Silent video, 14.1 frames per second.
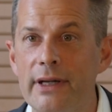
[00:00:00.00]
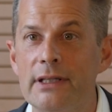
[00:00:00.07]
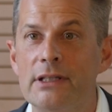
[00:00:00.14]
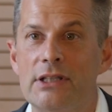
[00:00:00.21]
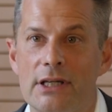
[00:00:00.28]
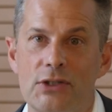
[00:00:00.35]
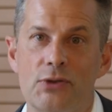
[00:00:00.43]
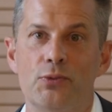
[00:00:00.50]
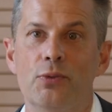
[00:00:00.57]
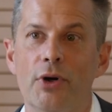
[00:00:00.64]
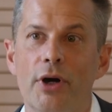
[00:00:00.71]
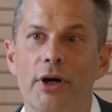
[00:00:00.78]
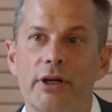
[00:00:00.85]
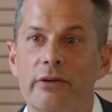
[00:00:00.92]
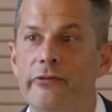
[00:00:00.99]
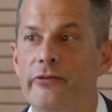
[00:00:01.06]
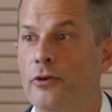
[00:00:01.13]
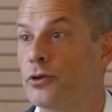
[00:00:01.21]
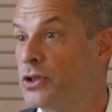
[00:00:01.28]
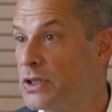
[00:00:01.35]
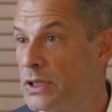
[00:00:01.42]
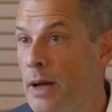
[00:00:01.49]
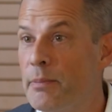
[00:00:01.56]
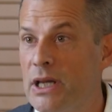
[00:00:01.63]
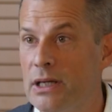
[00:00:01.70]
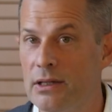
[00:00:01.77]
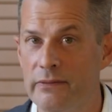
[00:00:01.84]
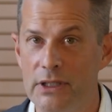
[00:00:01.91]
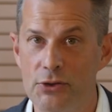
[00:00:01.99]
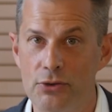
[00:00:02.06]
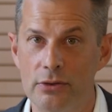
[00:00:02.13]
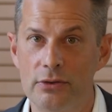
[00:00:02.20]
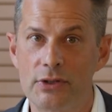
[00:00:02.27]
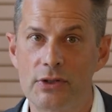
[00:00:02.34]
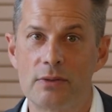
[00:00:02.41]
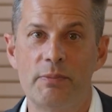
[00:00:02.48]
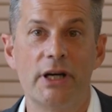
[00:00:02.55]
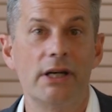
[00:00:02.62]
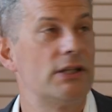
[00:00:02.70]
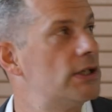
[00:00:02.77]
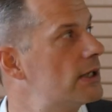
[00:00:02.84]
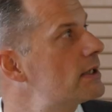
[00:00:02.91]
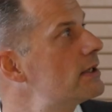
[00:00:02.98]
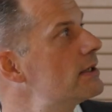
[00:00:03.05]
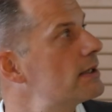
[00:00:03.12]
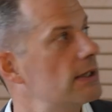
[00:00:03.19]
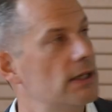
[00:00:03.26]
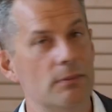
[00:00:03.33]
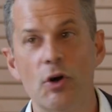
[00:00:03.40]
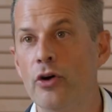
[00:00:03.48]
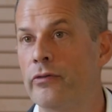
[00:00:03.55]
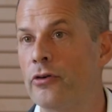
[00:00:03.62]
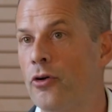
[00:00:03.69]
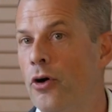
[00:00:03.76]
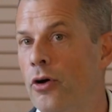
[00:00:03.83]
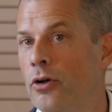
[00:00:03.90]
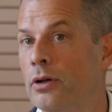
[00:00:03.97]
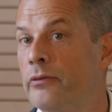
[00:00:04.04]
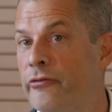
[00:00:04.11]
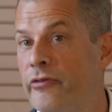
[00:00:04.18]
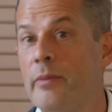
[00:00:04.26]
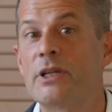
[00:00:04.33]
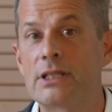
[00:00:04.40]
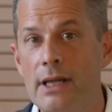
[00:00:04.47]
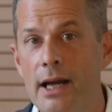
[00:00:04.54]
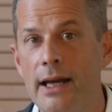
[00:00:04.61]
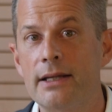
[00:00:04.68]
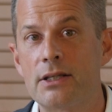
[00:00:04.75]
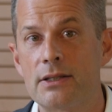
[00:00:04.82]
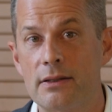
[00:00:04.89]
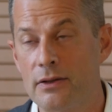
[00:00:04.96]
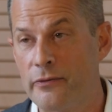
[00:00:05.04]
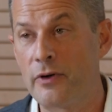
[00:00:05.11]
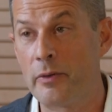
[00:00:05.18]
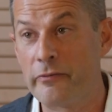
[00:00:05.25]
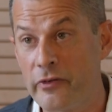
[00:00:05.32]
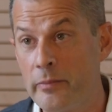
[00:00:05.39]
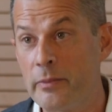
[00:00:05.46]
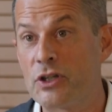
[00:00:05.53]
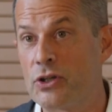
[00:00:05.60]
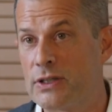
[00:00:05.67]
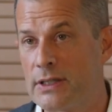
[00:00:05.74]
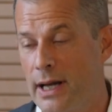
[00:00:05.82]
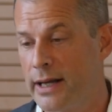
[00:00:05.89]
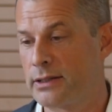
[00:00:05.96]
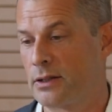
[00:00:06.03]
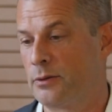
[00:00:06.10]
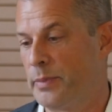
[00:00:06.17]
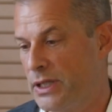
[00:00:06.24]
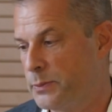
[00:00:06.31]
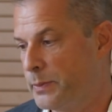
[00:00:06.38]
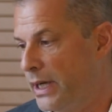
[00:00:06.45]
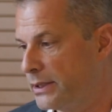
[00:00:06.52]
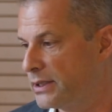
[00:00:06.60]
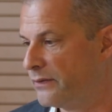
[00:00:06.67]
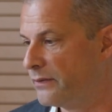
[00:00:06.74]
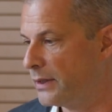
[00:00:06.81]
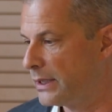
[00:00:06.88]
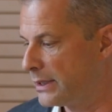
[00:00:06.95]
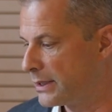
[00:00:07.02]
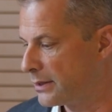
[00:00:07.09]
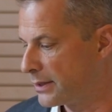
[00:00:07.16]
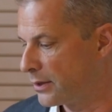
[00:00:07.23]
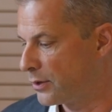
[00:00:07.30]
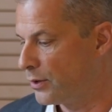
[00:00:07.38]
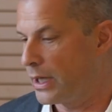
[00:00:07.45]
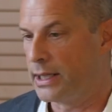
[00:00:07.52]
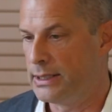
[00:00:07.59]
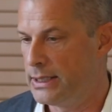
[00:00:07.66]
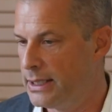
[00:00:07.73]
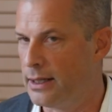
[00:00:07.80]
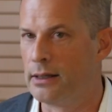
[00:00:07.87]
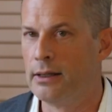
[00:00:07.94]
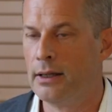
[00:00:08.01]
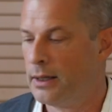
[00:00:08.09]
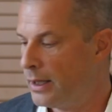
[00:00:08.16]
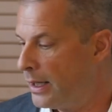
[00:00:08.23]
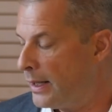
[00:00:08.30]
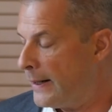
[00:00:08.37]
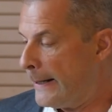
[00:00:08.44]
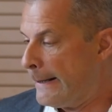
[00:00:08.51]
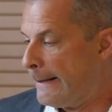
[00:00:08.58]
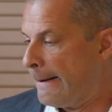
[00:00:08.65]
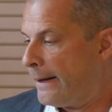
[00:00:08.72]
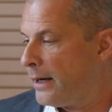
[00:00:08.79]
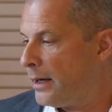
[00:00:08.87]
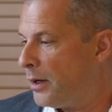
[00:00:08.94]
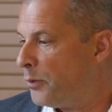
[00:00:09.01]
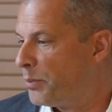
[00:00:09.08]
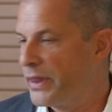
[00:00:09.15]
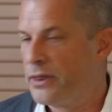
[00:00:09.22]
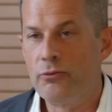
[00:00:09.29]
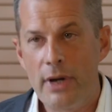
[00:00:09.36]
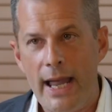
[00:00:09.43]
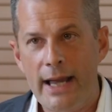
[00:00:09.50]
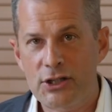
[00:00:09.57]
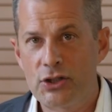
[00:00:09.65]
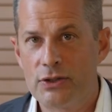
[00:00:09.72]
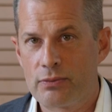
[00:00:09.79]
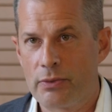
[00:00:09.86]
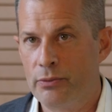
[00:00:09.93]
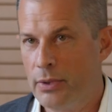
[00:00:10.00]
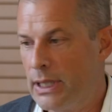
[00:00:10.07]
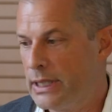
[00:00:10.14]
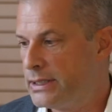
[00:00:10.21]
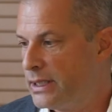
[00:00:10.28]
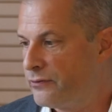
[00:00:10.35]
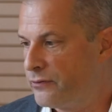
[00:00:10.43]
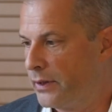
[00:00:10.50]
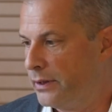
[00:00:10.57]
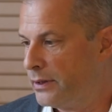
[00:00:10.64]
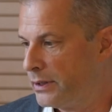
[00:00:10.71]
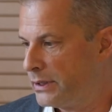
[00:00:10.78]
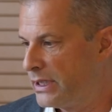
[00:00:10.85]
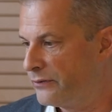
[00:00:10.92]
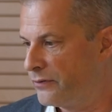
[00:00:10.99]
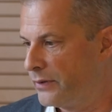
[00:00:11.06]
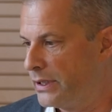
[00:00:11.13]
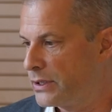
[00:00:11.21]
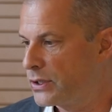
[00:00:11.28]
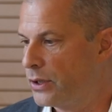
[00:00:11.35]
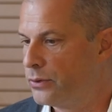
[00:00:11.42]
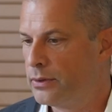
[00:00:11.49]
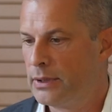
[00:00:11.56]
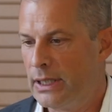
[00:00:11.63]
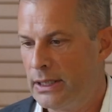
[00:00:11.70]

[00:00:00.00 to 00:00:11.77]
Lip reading: that it doesn't work for some individuals, but it doesn't seem overall, from a societal perspective, that this is a good idea. But the reactions were really different. So